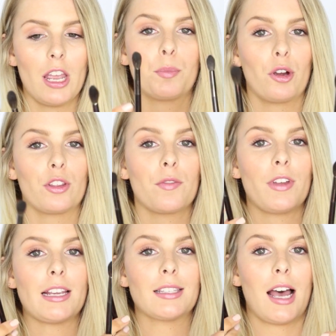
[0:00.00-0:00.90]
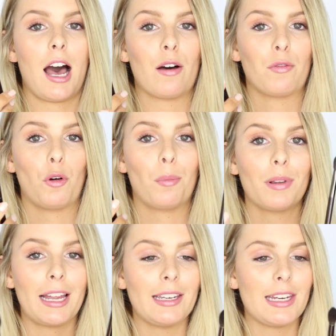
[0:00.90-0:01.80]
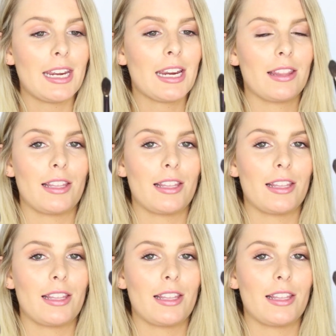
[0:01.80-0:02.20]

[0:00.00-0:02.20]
Both of these are for blending.